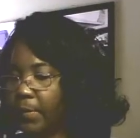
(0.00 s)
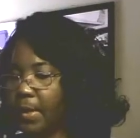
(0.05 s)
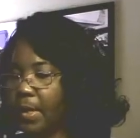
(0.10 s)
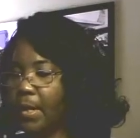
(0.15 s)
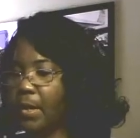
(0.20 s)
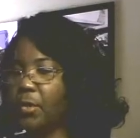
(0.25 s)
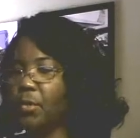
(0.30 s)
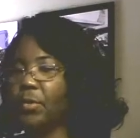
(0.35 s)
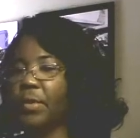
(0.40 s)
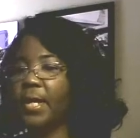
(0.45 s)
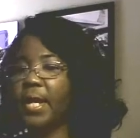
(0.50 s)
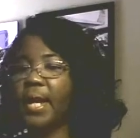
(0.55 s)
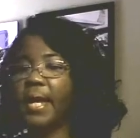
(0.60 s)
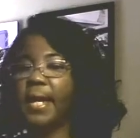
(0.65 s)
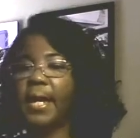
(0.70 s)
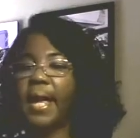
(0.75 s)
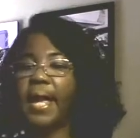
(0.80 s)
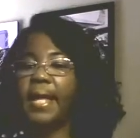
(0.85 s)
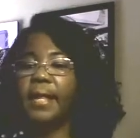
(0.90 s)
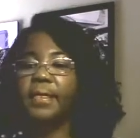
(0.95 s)

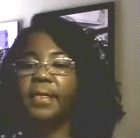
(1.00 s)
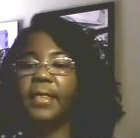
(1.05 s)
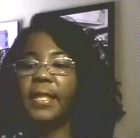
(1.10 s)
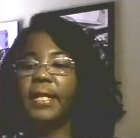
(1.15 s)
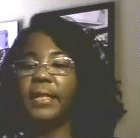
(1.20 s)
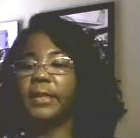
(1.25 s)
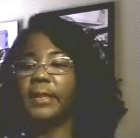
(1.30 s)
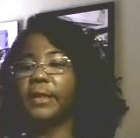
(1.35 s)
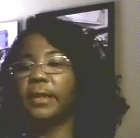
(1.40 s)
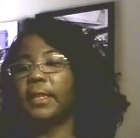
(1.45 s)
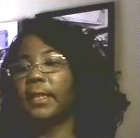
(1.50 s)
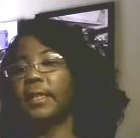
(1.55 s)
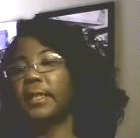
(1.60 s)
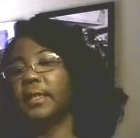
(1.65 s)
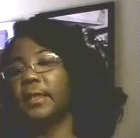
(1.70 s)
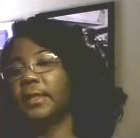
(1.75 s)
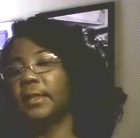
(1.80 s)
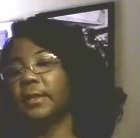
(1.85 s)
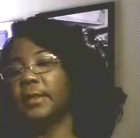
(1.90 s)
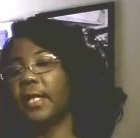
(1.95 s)
Okay, and this
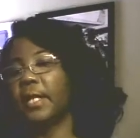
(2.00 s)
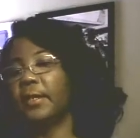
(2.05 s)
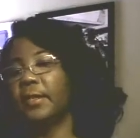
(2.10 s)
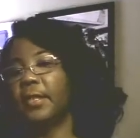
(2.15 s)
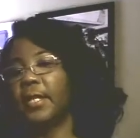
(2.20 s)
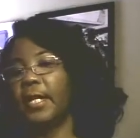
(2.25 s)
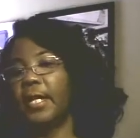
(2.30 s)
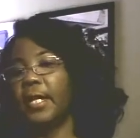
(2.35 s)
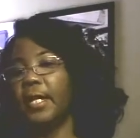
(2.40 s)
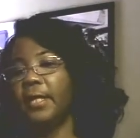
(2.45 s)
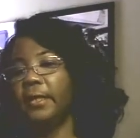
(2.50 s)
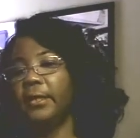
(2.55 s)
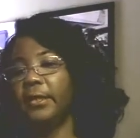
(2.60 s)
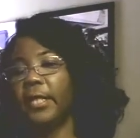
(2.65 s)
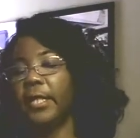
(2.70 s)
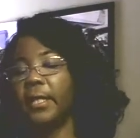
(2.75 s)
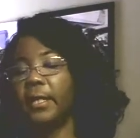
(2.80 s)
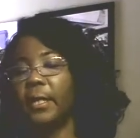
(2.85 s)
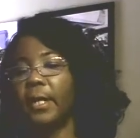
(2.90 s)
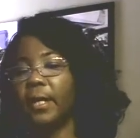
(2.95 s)
is the
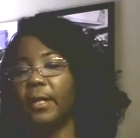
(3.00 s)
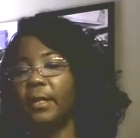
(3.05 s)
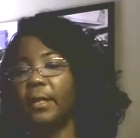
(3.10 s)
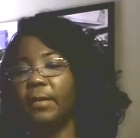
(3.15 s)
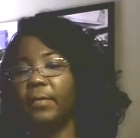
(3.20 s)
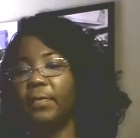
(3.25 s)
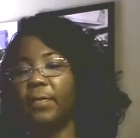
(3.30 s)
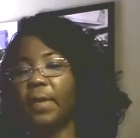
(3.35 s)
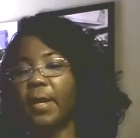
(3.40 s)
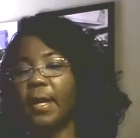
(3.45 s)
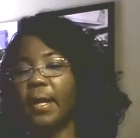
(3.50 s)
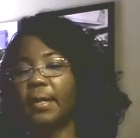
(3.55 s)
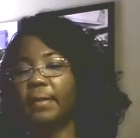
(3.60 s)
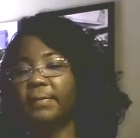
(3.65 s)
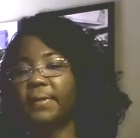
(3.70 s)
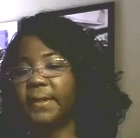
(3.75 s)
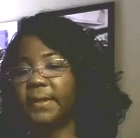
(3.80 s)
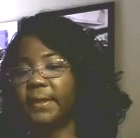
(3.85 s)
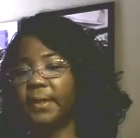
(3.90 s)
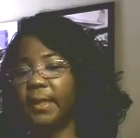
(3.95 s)
1095C,
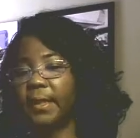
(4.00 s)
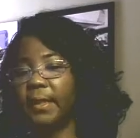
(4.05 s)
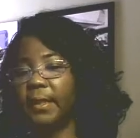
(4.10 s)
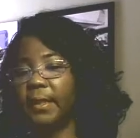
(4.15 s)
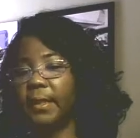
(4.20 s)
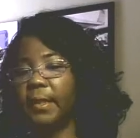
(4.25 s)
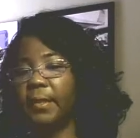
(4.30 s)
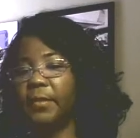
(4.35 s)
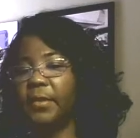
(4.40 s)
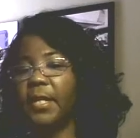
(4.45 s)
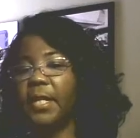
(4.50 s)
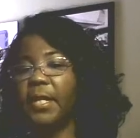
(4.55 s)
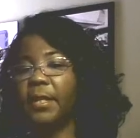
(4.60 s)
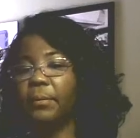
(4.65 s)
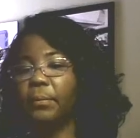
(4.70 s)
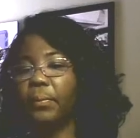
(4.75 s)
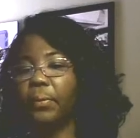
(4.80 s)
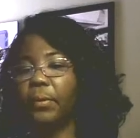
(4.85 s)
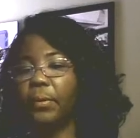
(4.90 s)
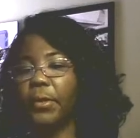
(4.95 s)
the
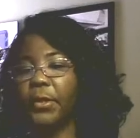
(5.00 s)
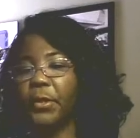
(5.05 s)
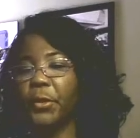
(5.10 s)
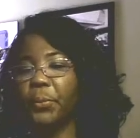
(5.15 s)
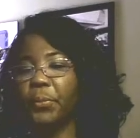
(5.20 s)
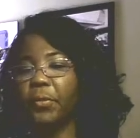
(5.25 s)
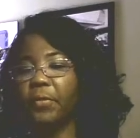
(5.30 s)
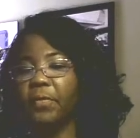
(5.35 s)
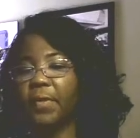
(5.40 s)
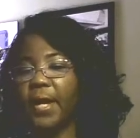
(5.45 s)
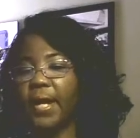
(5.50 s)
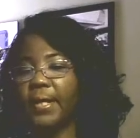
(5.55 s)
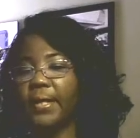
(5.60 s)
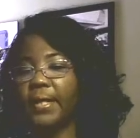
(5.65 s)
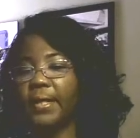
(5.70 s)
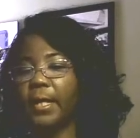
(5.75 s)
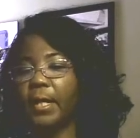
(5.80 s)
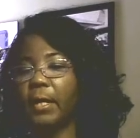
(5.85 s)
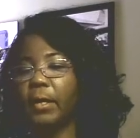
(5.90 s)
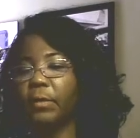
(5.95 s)
employer
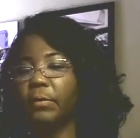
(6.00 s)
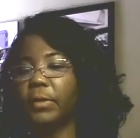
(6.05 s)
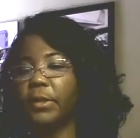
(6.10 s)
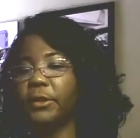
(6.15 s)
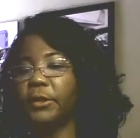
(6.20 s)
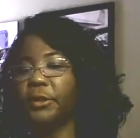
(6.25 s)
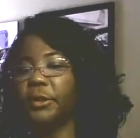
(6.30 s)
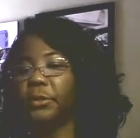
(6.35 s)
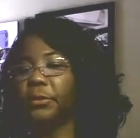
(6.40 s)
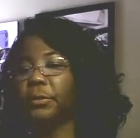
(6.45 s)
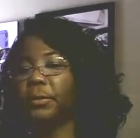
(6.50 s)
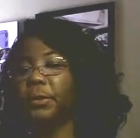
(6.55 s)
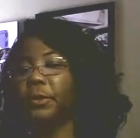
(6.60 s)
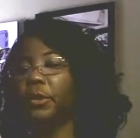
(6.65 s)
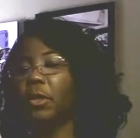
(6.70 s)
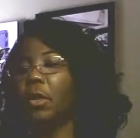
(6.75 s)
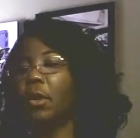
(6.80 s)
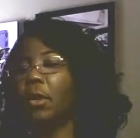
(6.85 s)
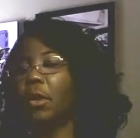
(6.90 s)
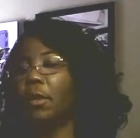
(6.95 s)
provided health insurance
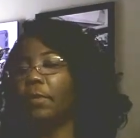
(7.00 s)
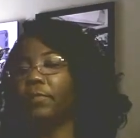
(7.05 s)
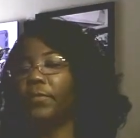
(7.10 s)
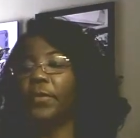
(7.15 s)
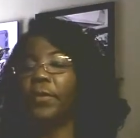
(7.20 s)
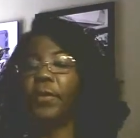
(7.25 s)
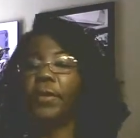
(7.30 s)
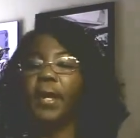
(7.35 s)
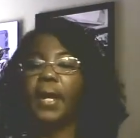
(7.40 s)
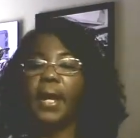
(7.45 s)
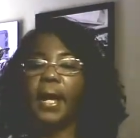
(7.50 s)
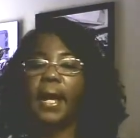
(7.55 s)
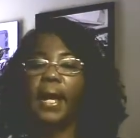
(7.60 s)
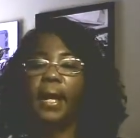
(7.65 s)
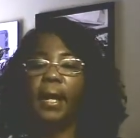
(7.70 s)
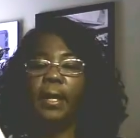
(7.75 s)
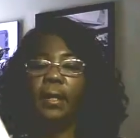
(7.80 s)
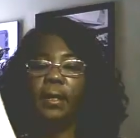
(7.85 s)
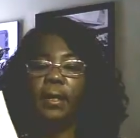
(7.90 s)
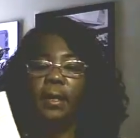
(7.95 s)
offer and